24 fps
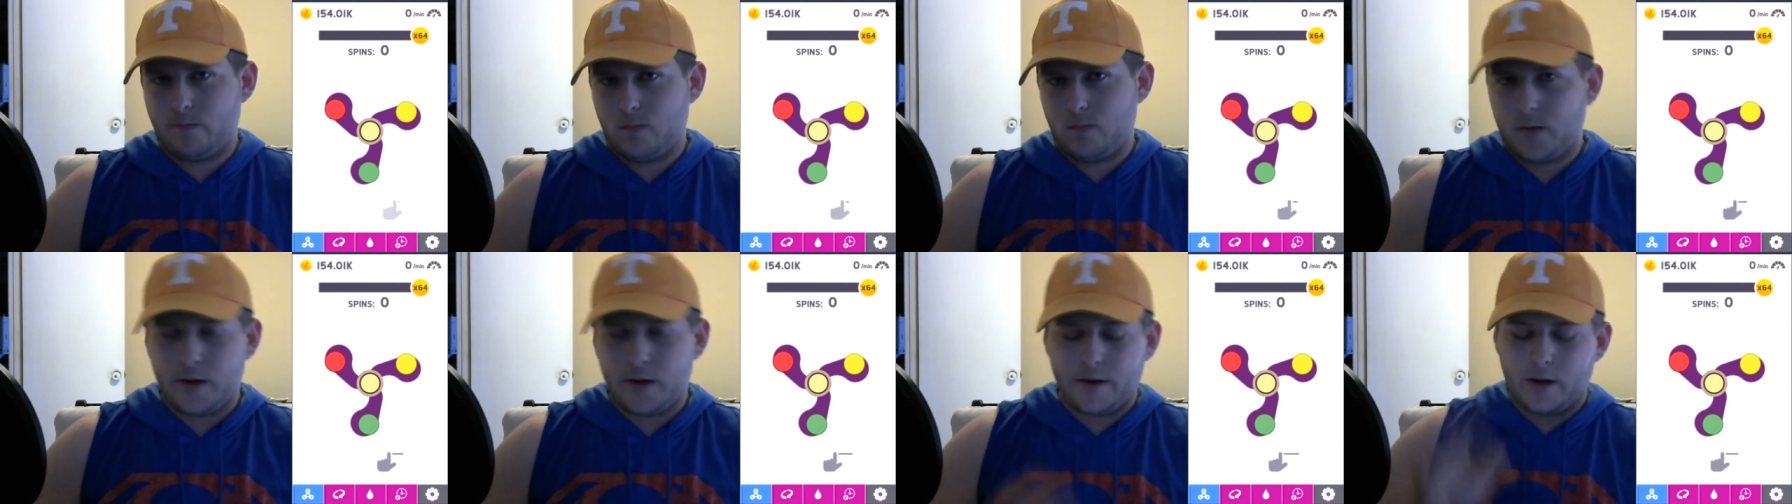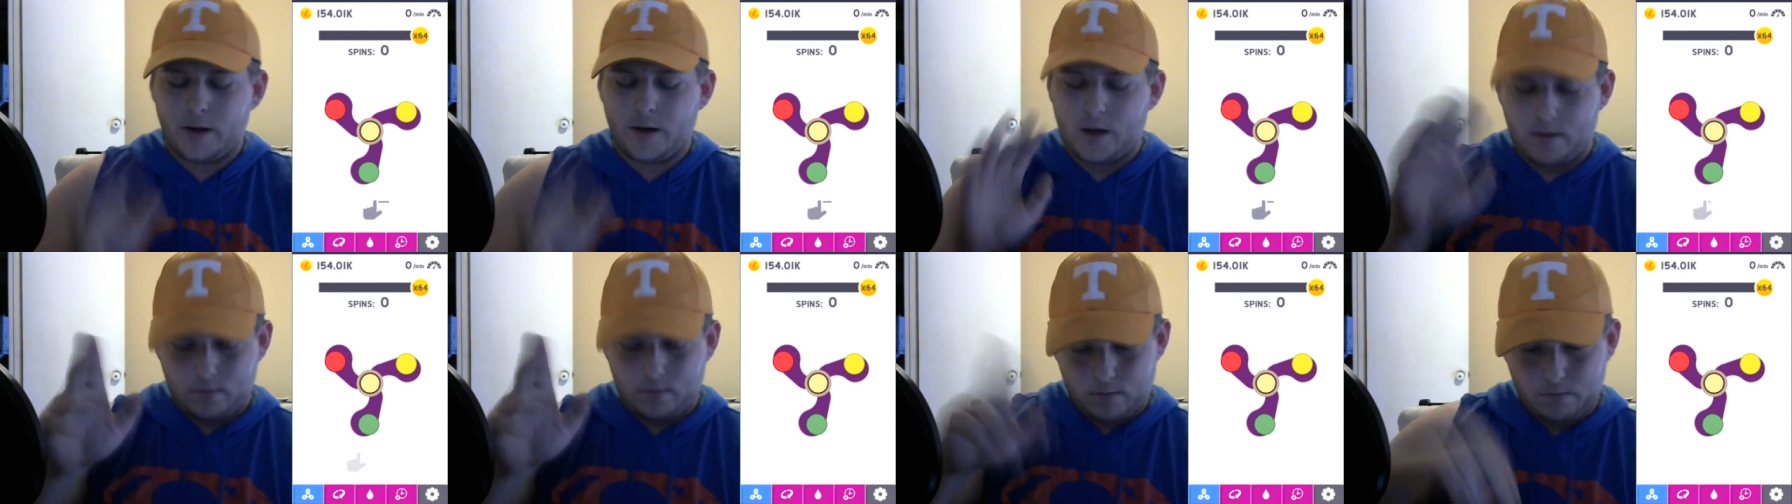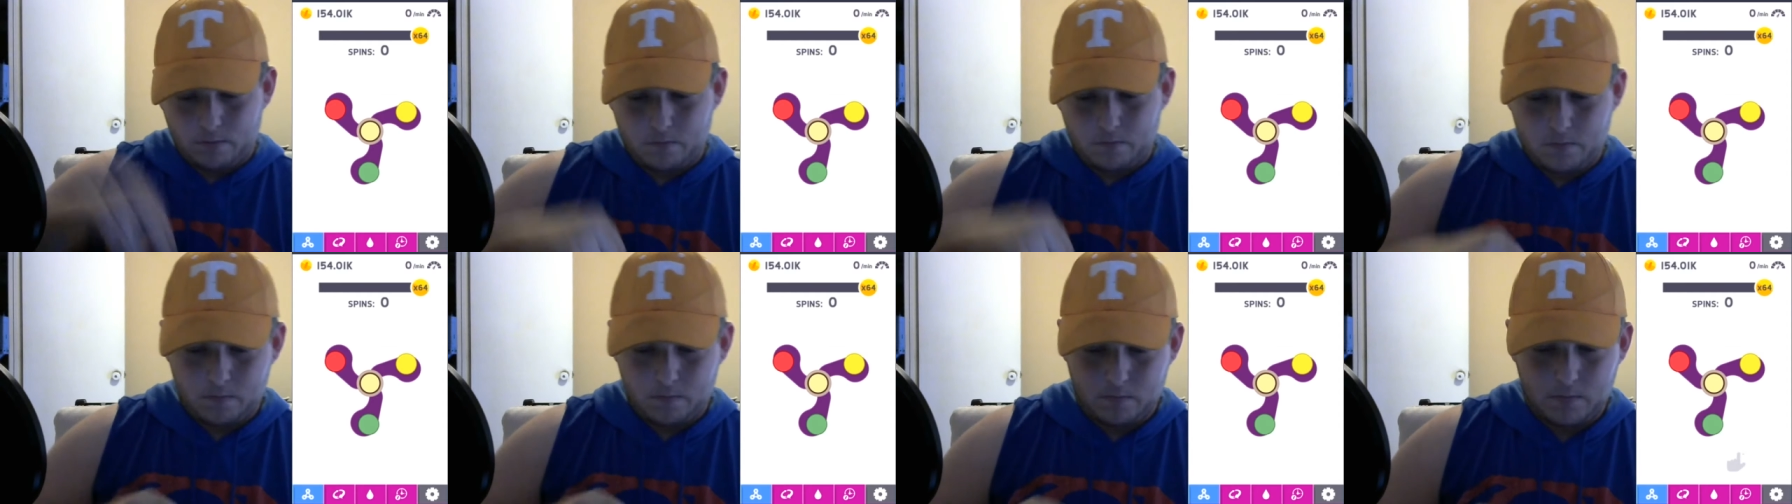Mm,
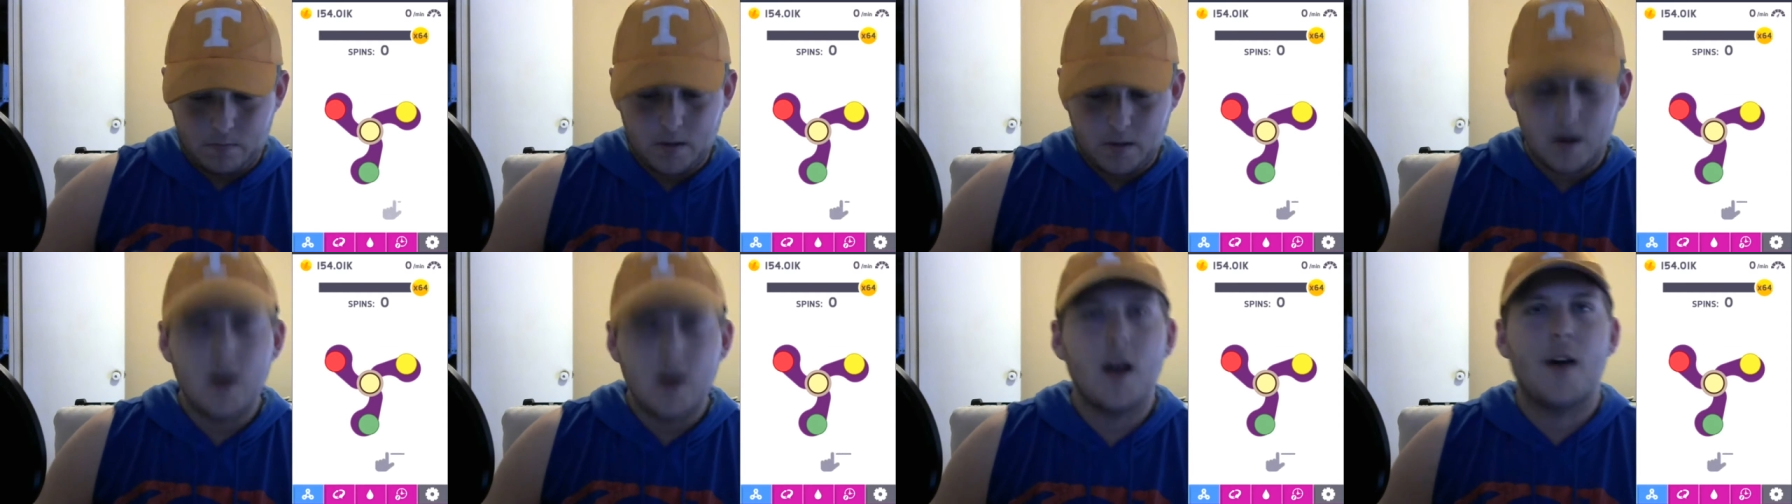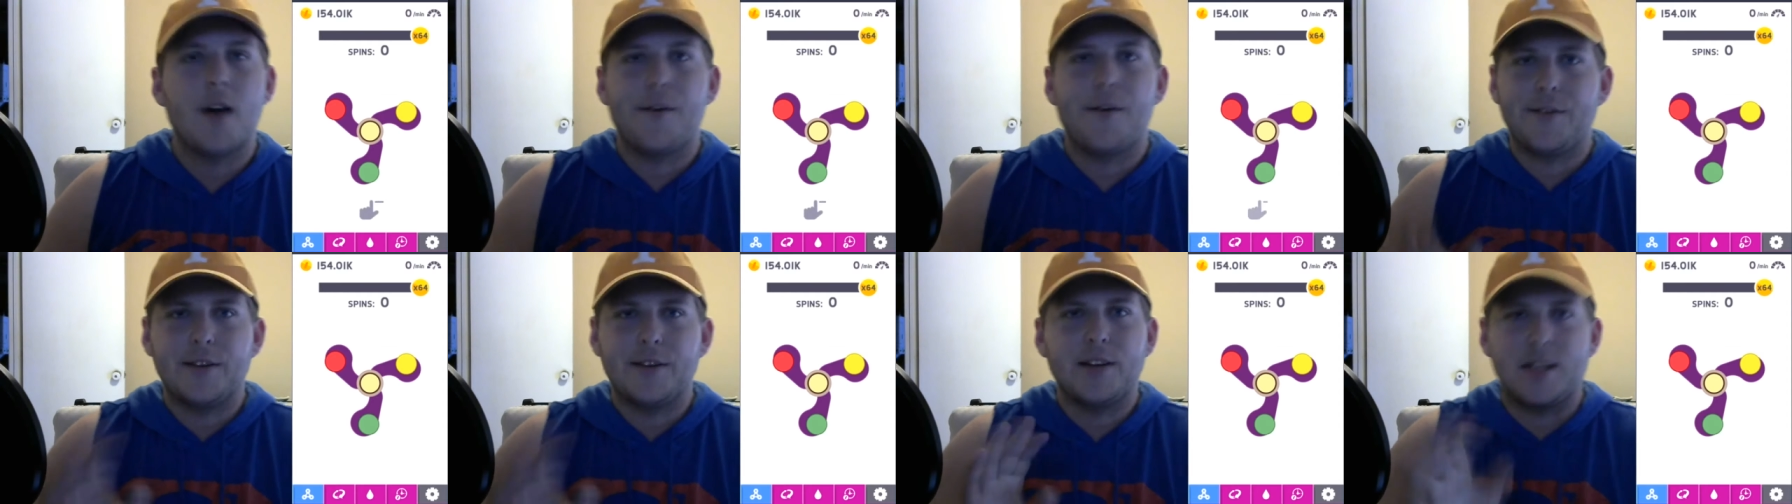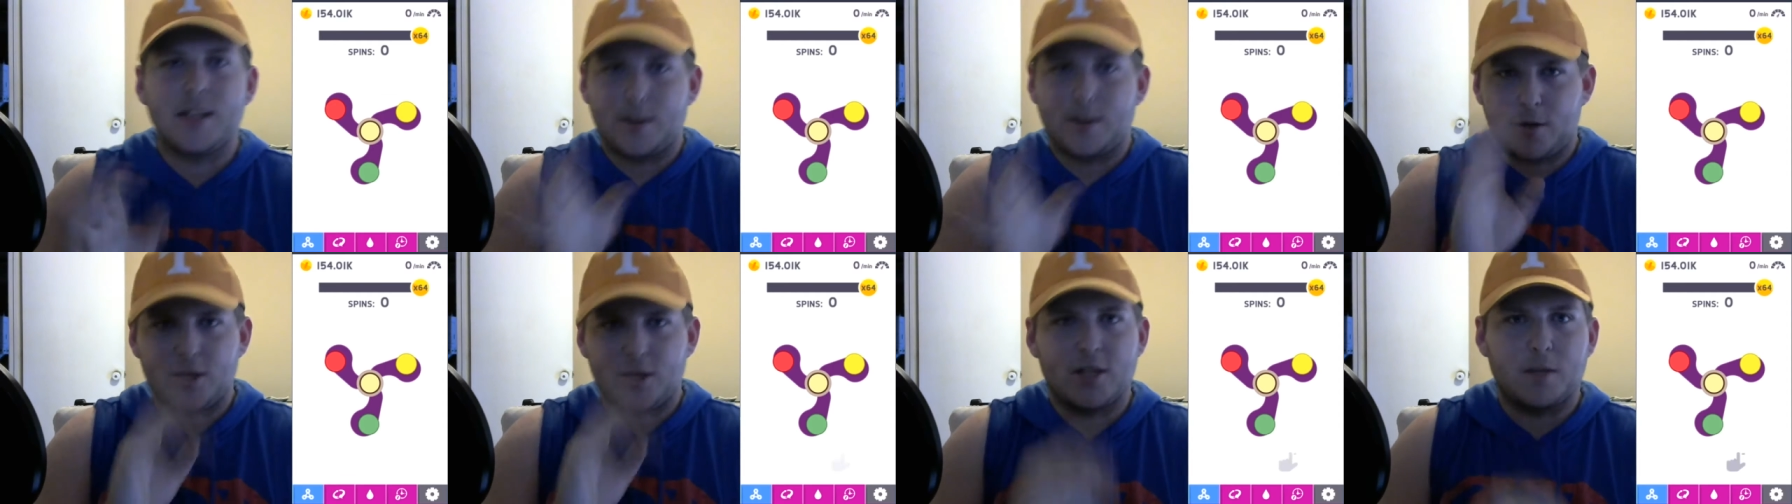
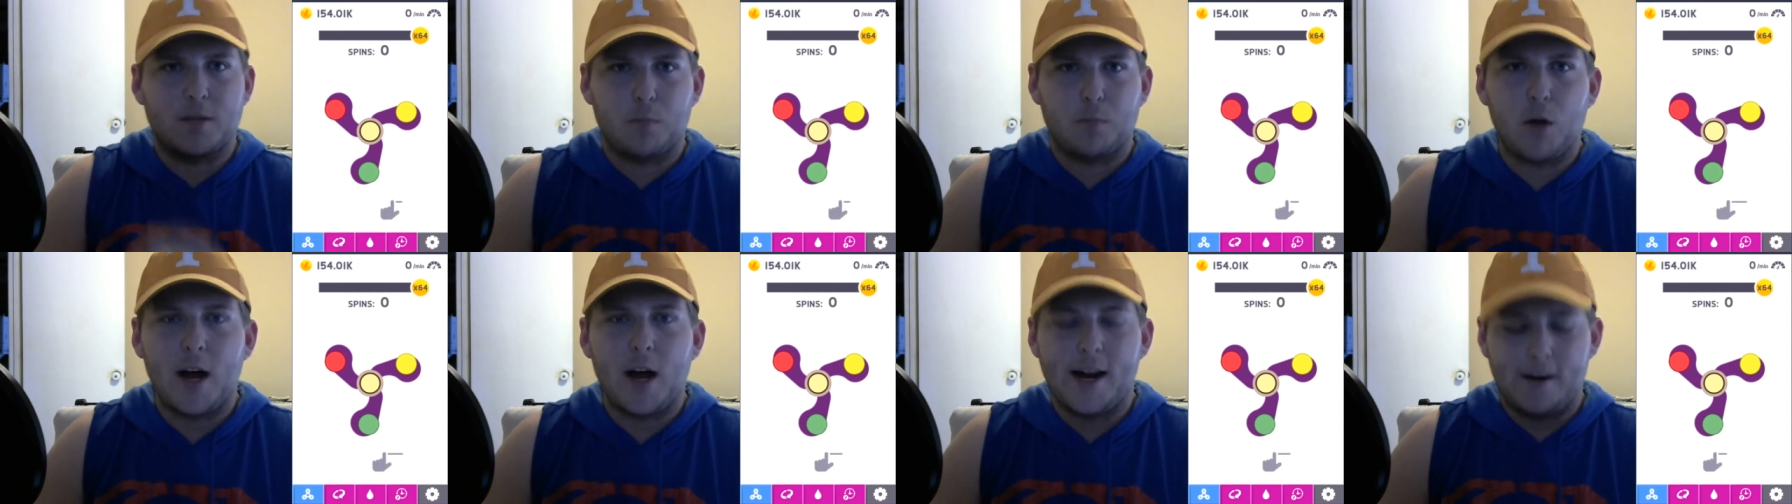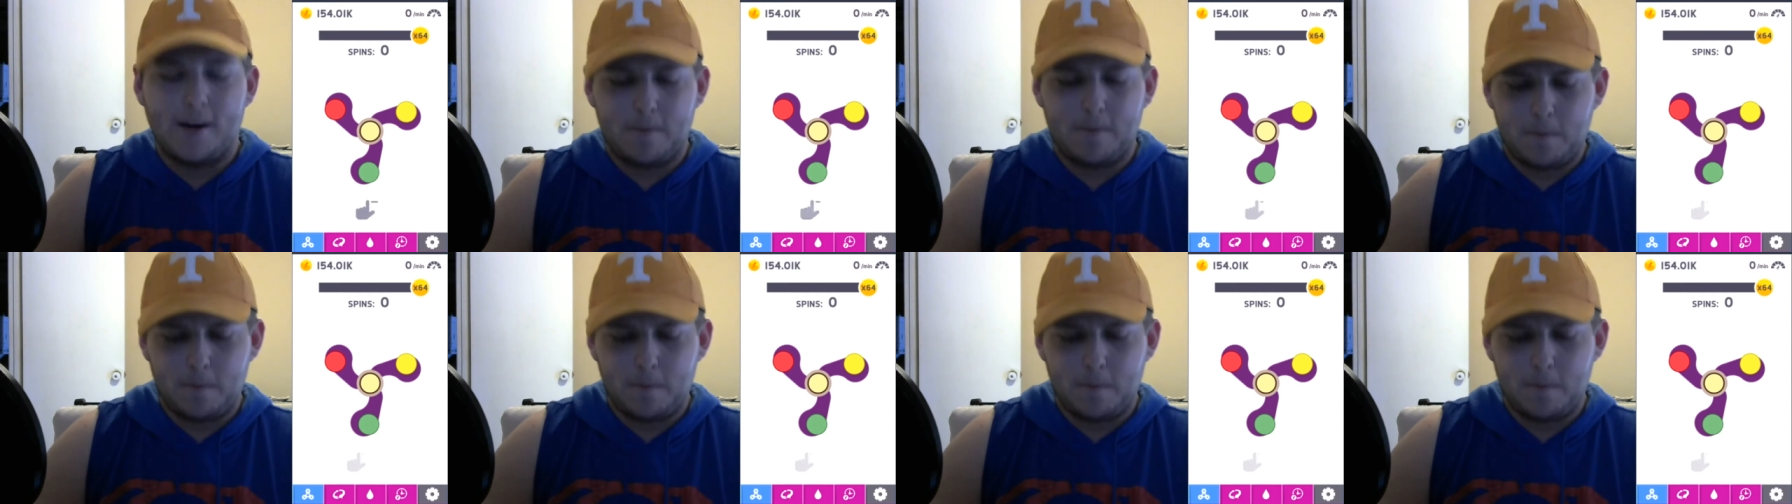let's just play.